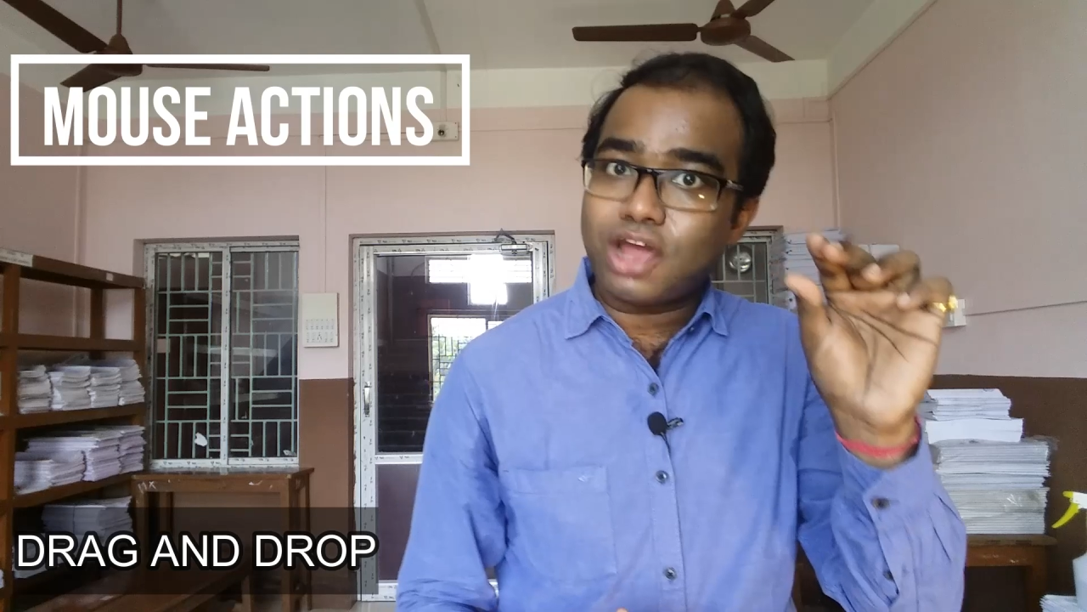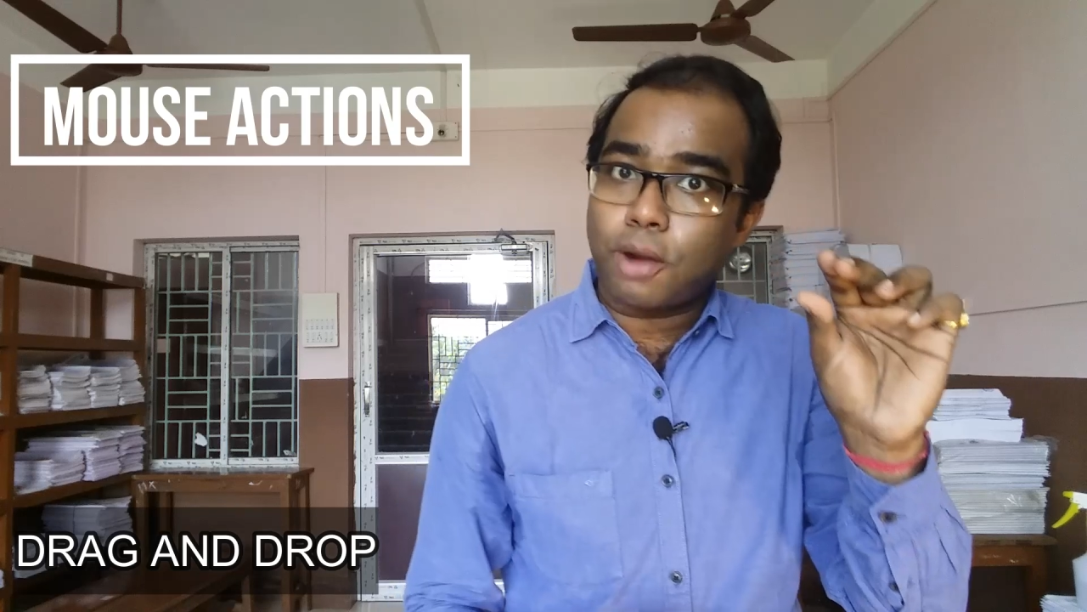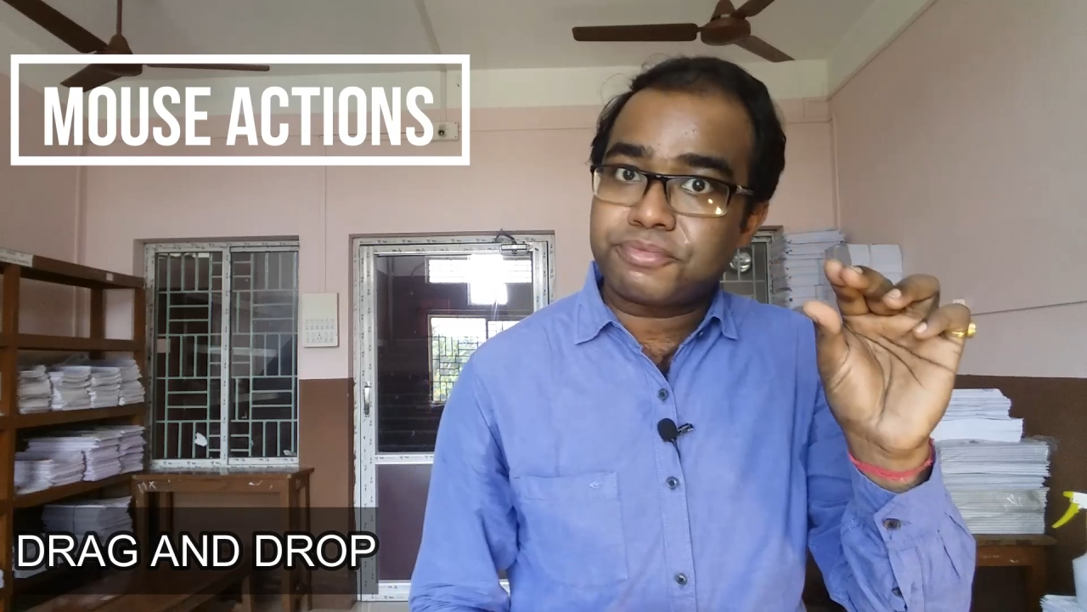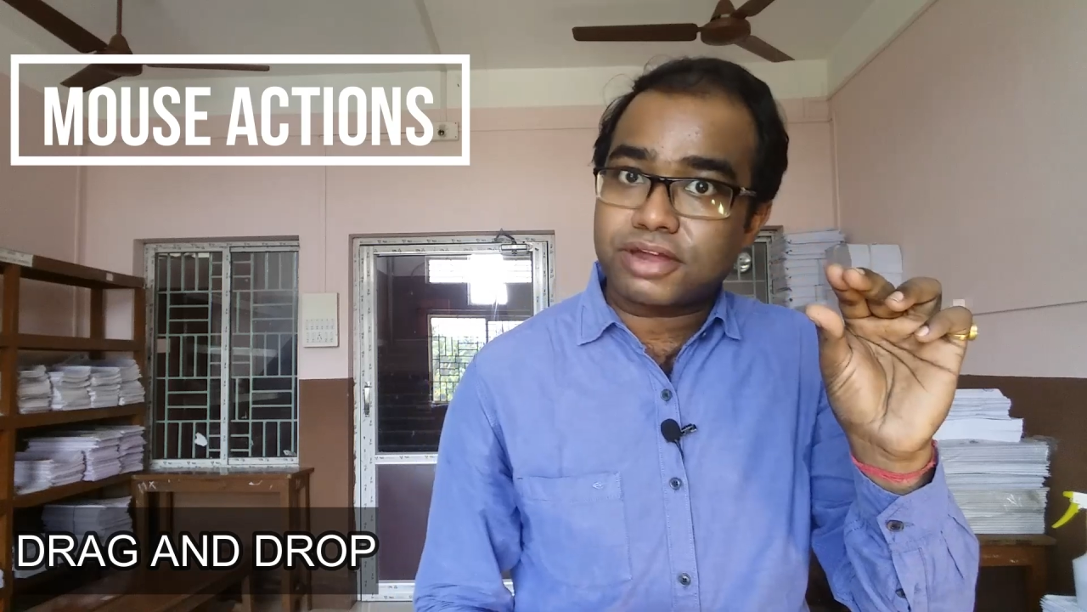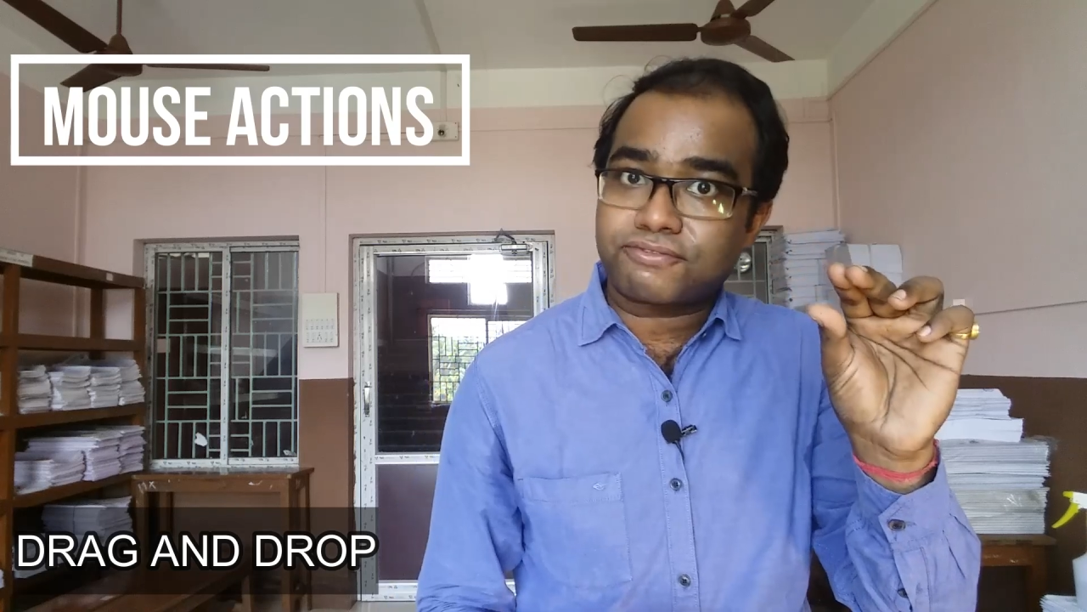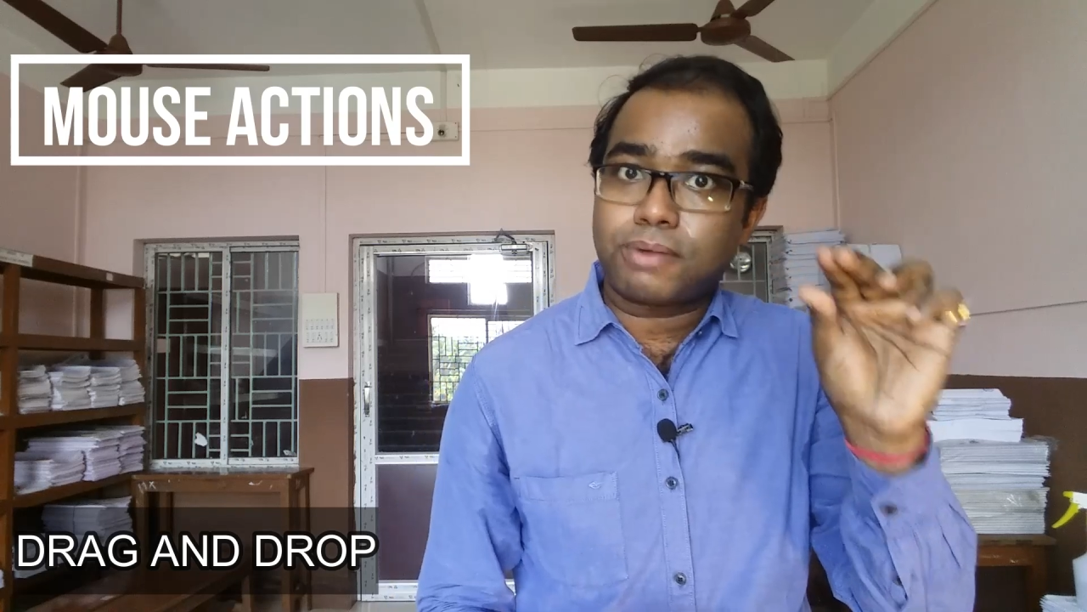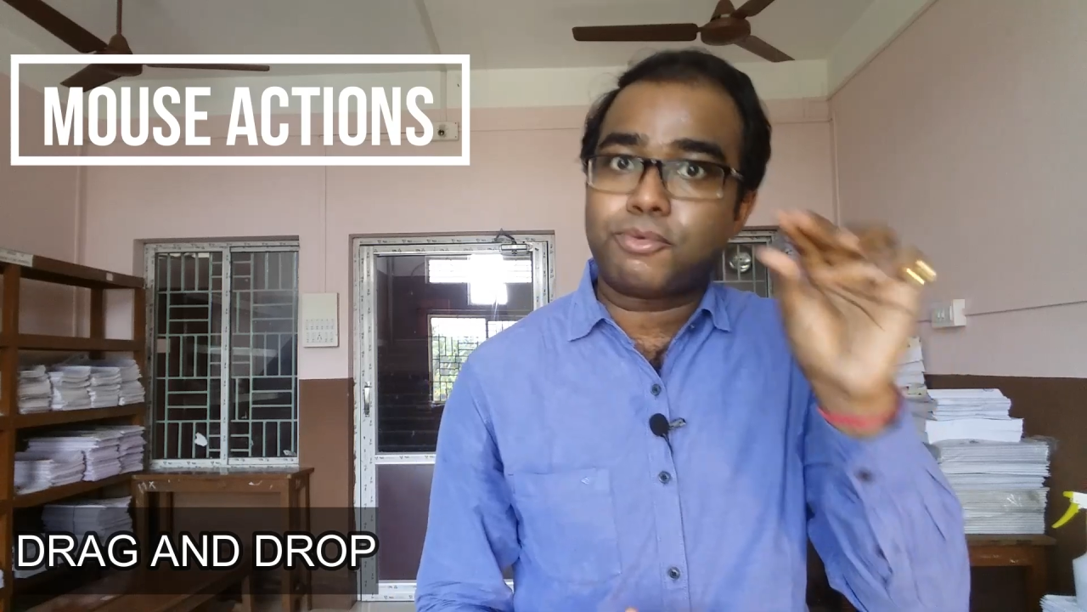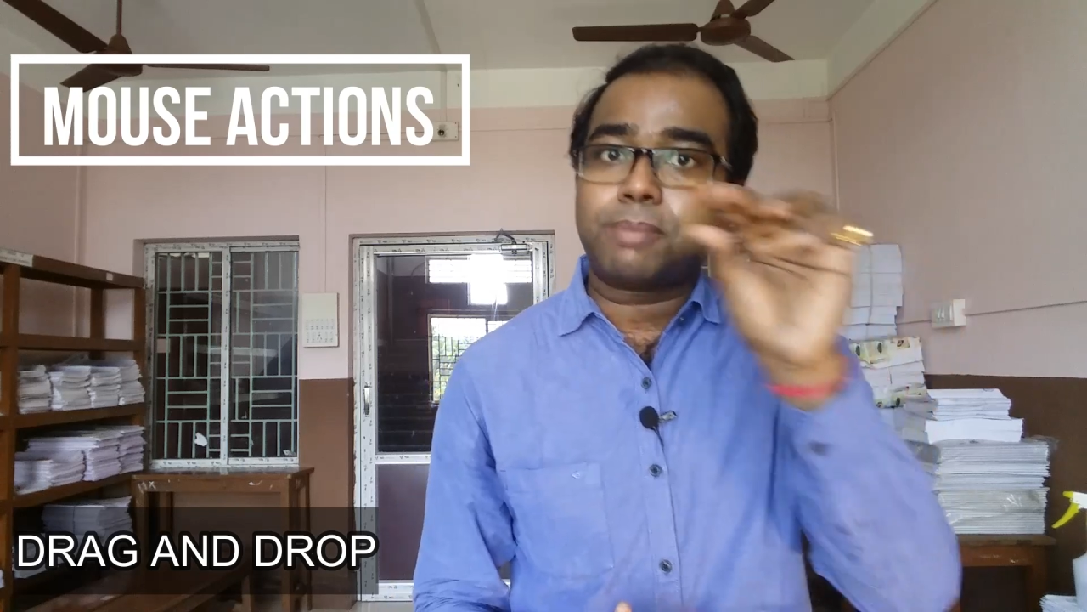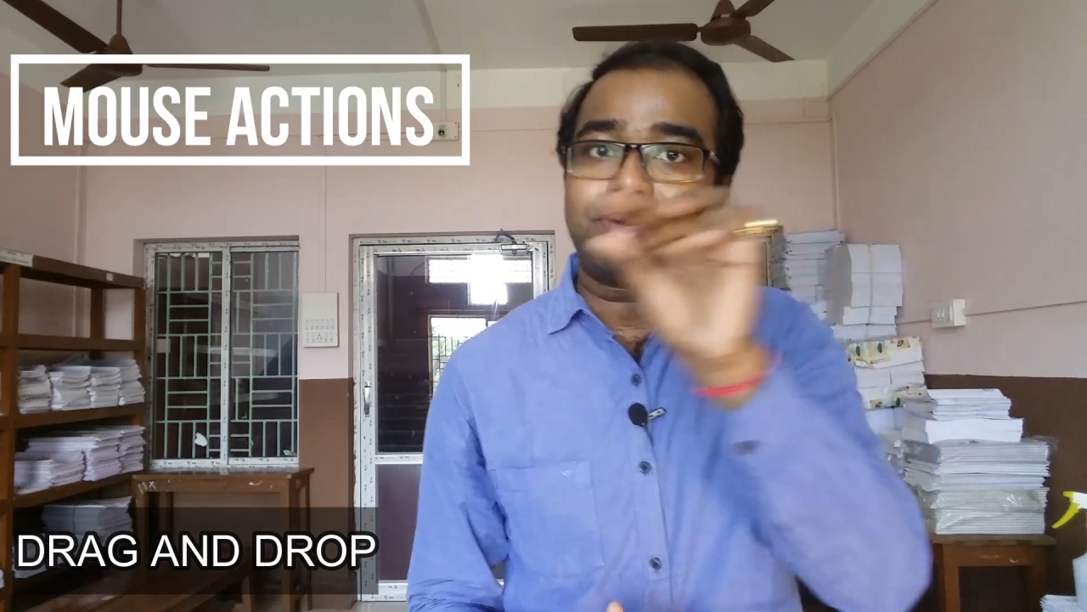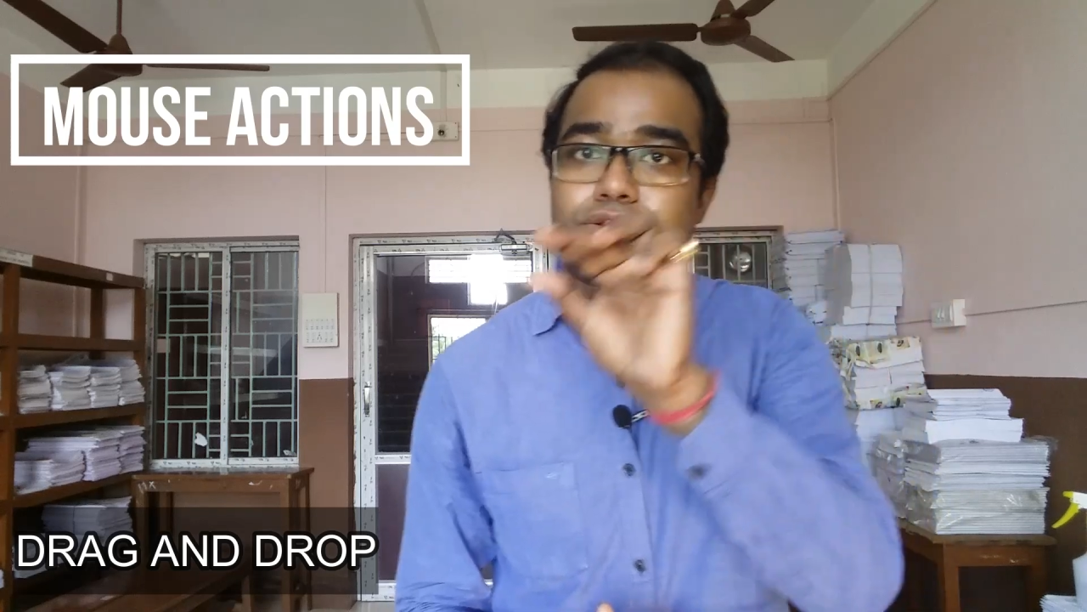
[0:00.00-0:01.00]
object from
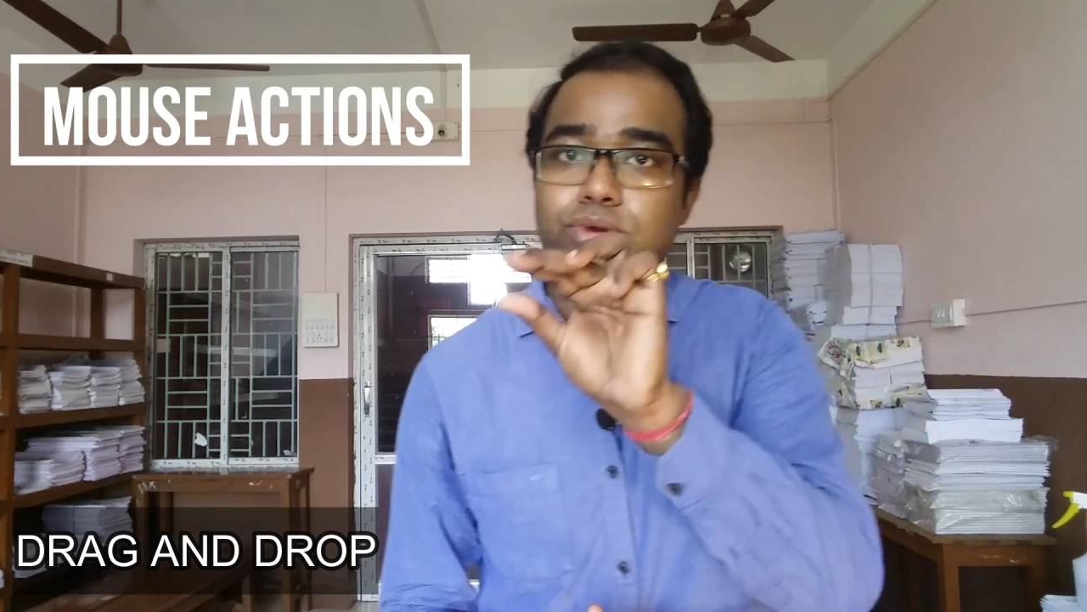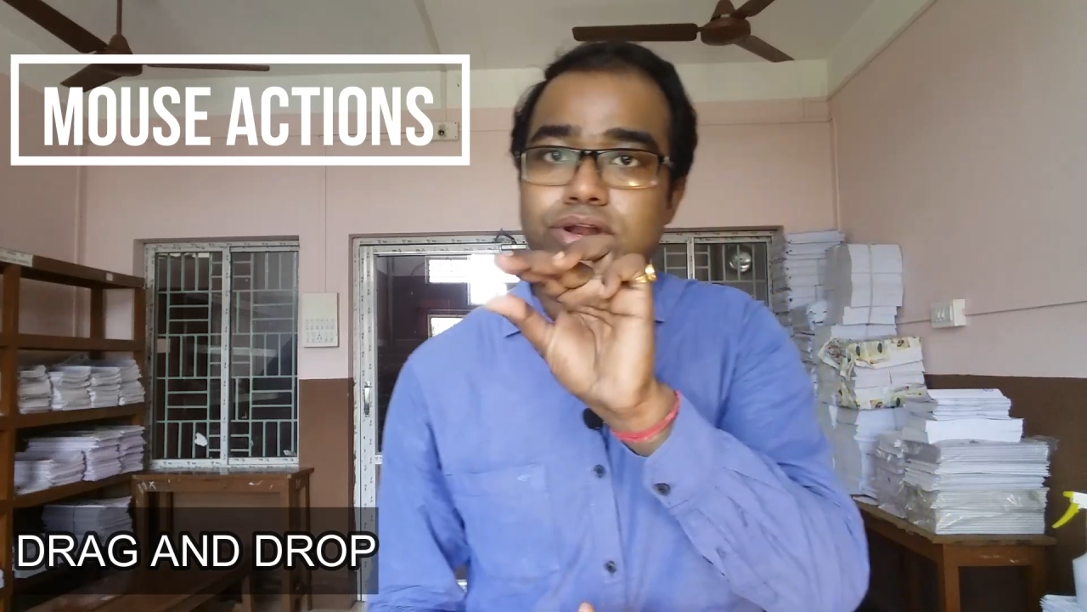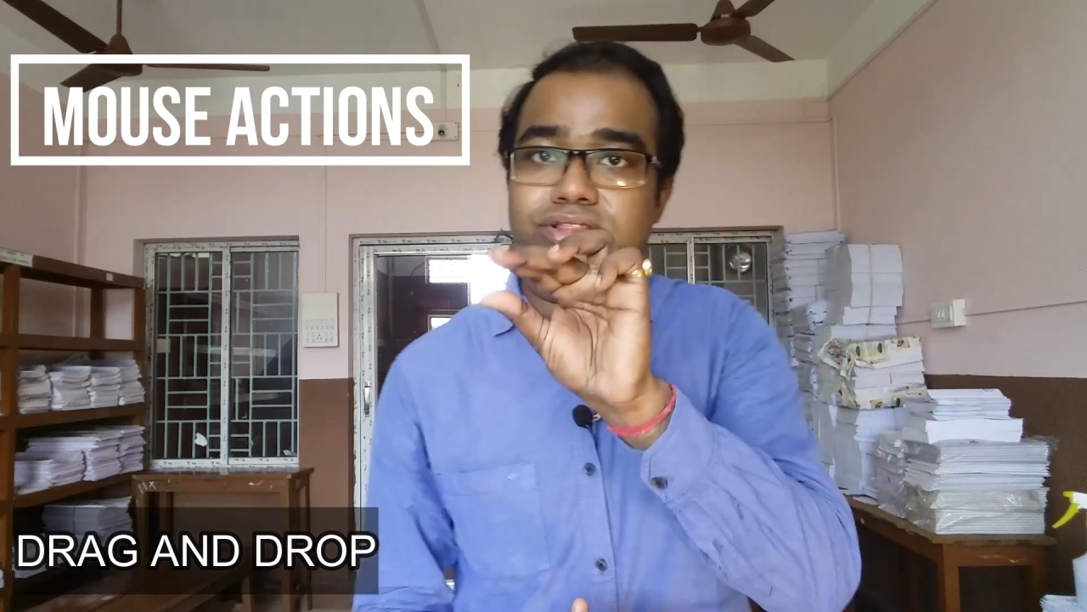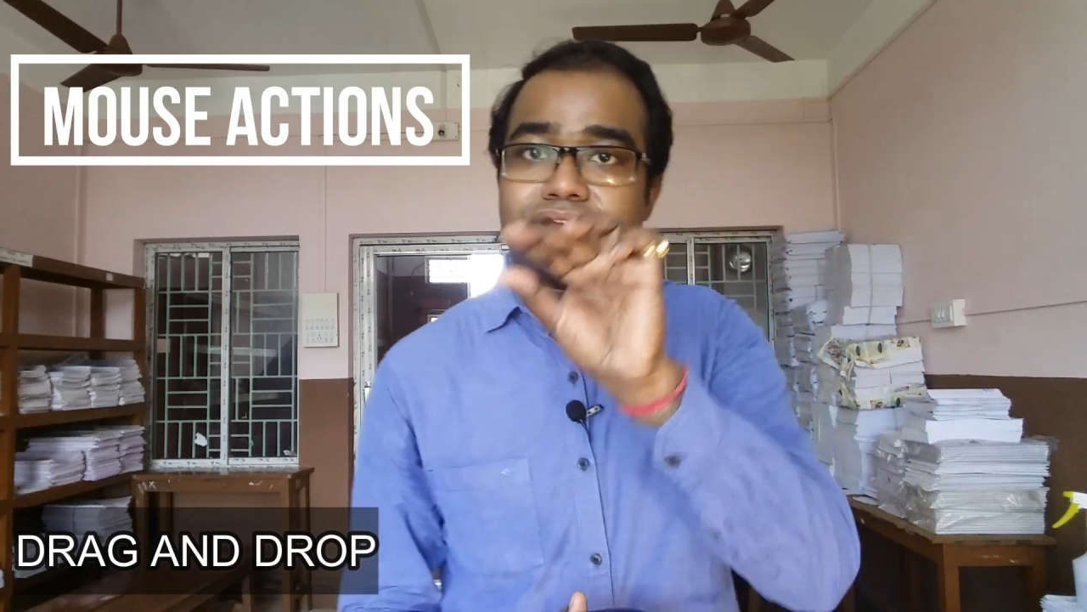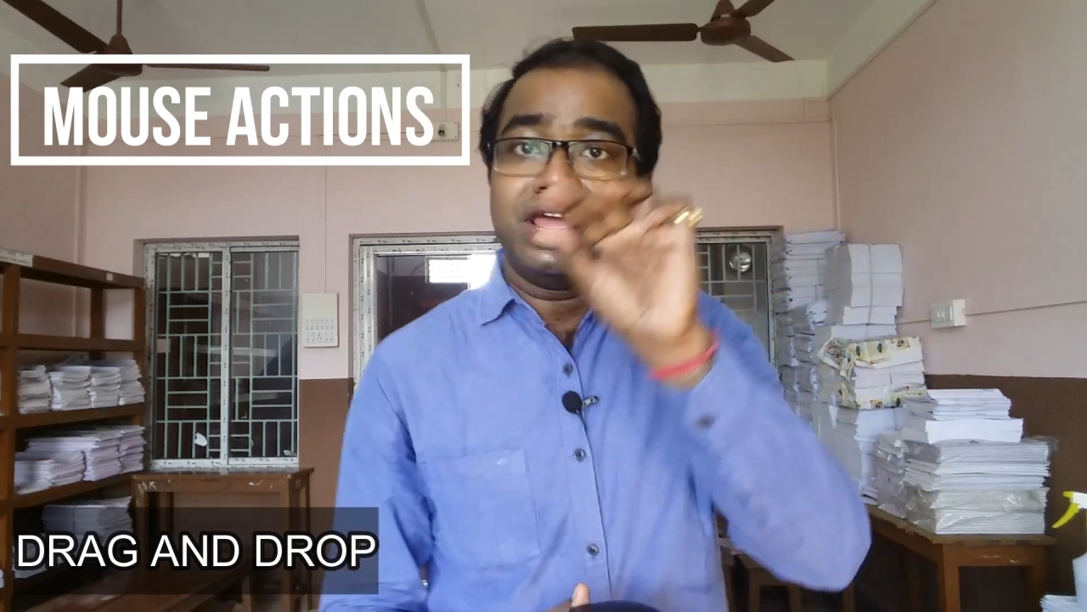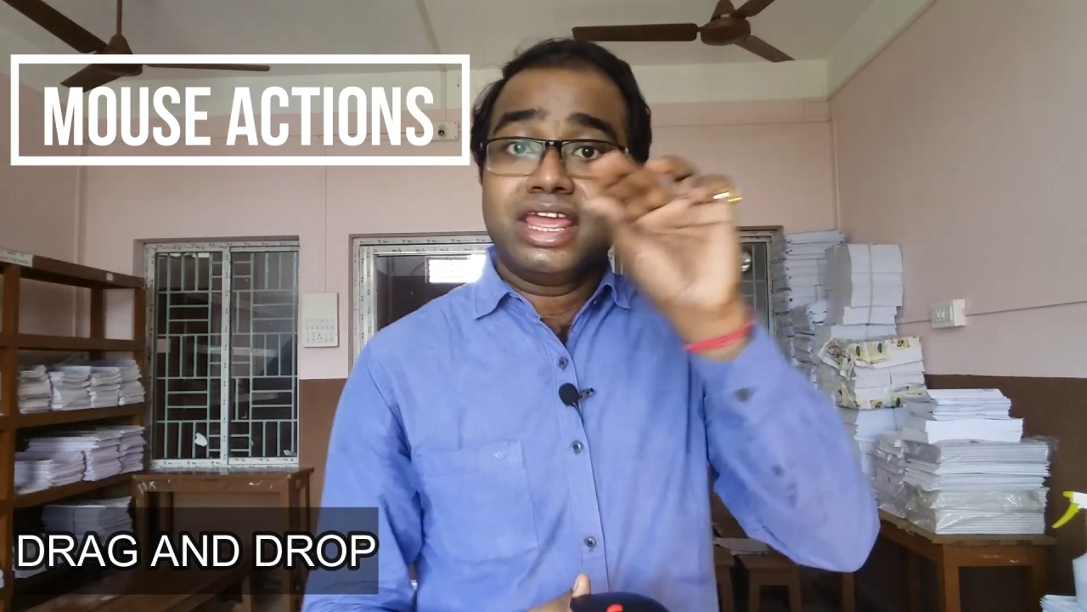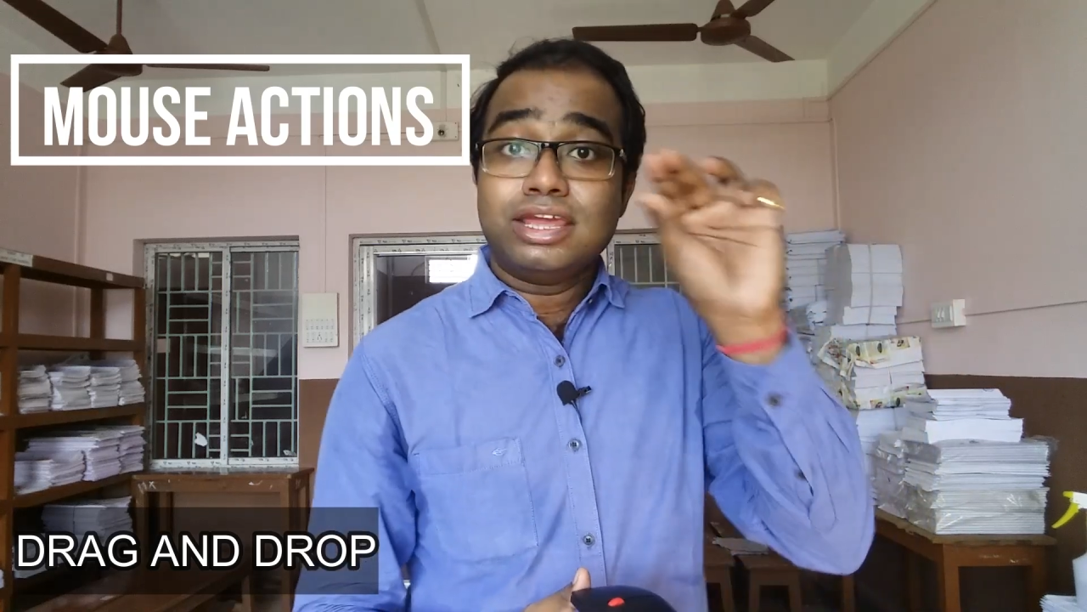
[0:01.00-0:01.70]
one place to another,